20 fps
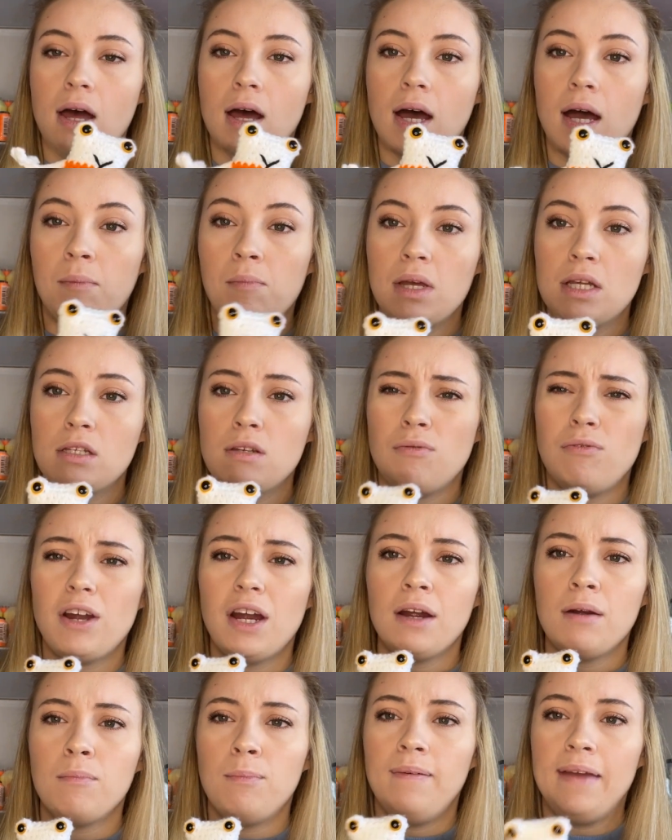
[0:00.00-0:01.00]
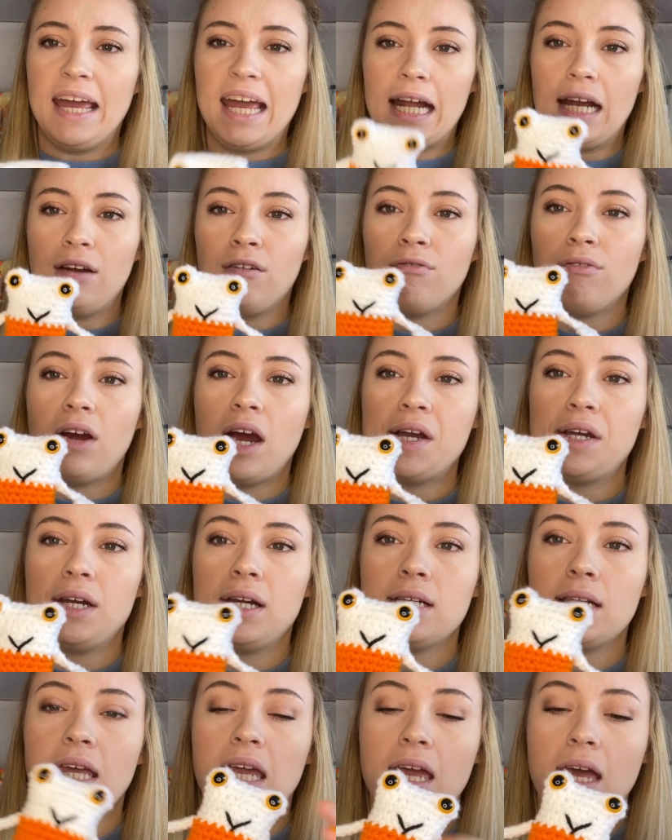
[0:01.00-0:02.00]
It's a very beginner
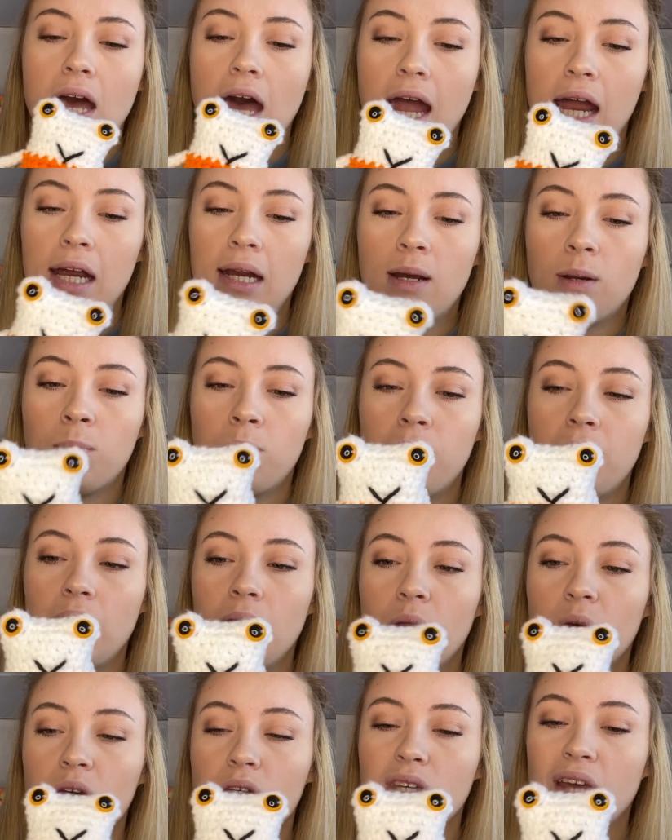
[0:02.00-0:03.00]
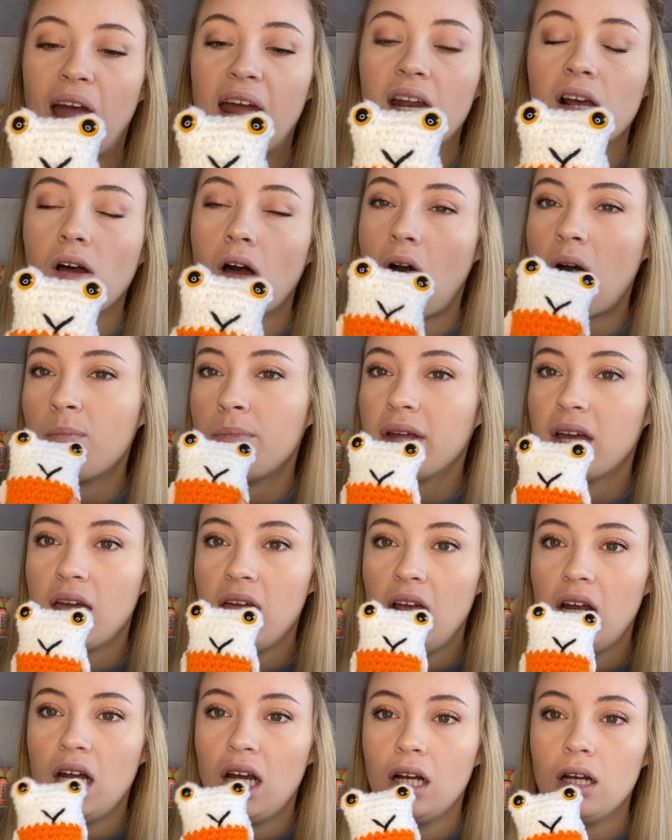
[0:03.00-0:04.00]
friendly item, but looks kind of
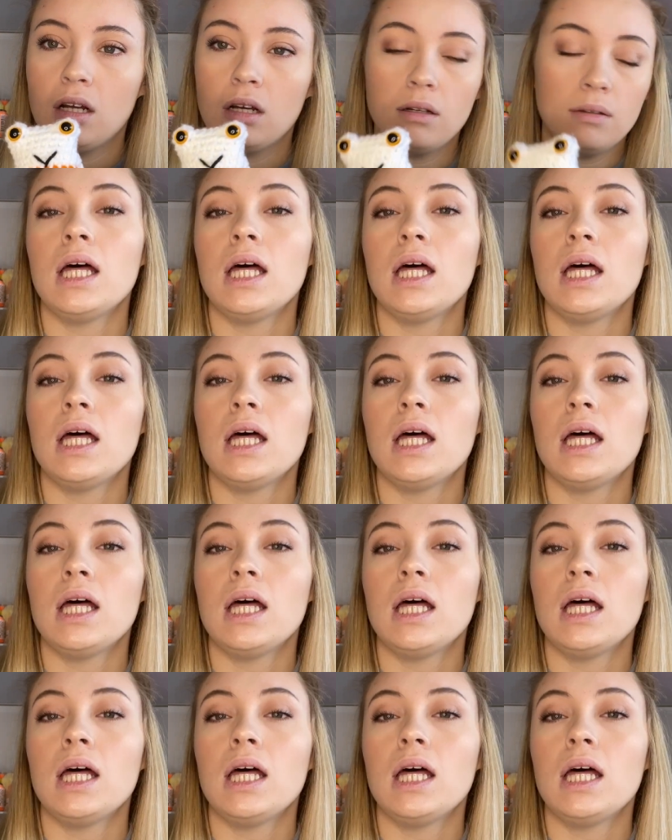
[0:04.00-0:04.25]
complicated.